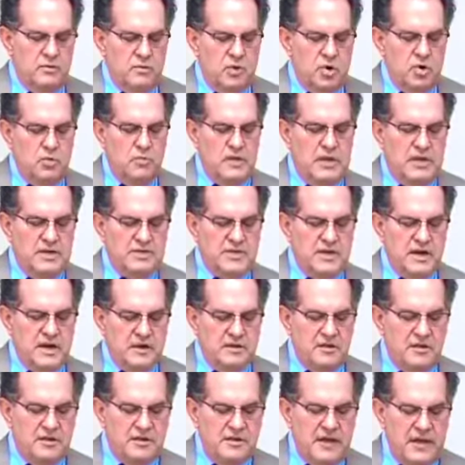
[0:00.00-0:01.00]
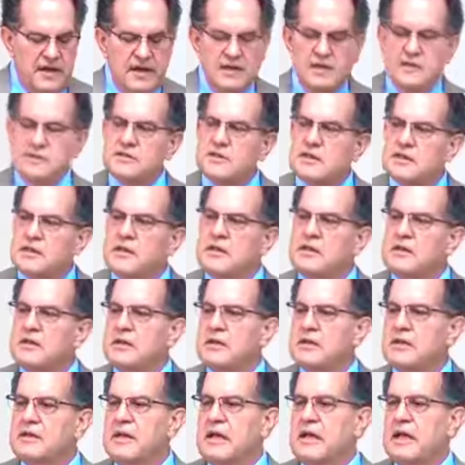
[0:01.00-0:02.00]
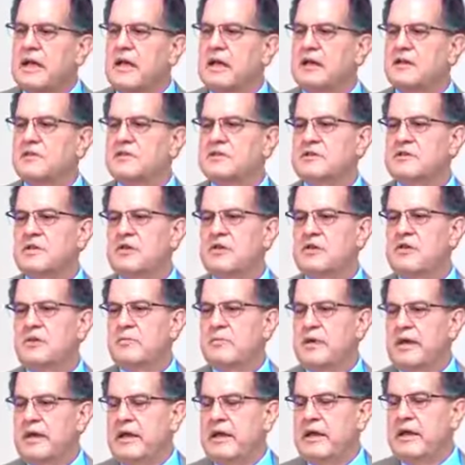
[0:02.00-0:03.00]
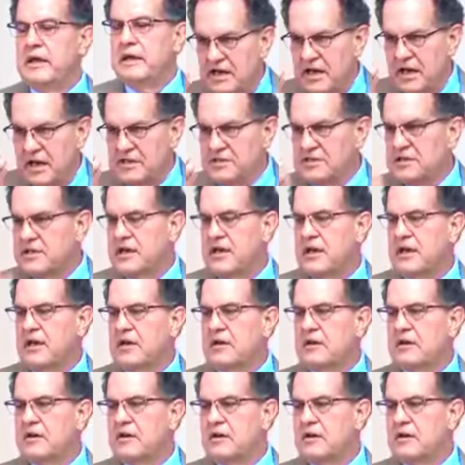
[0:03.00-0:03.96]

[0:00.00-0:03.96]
rubies, and other things that, that they consider to be glistening.